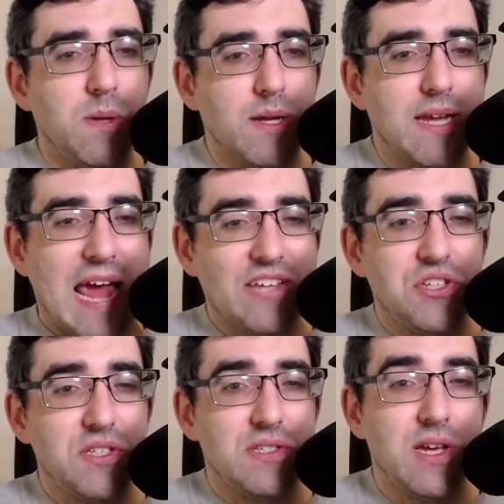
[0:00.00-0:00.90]

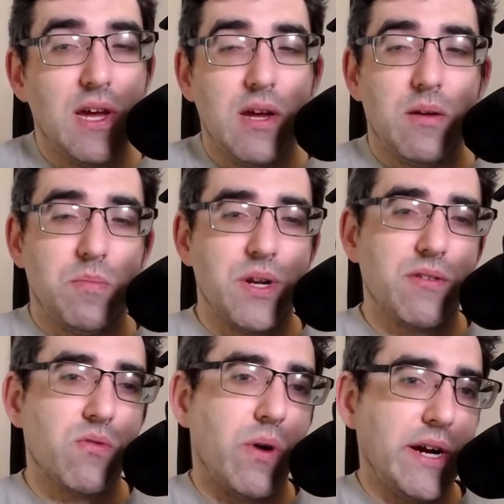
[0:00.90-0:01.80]
connections, but it
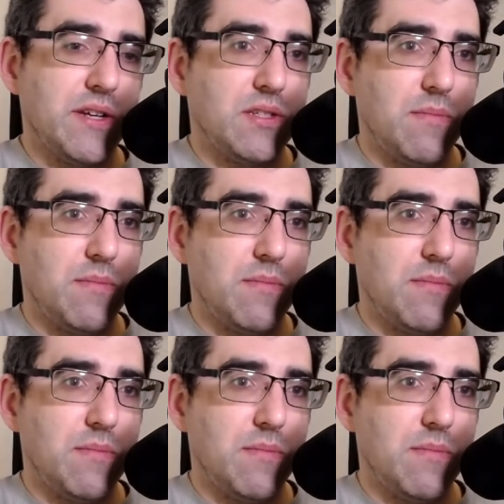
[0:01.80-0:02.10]
requires some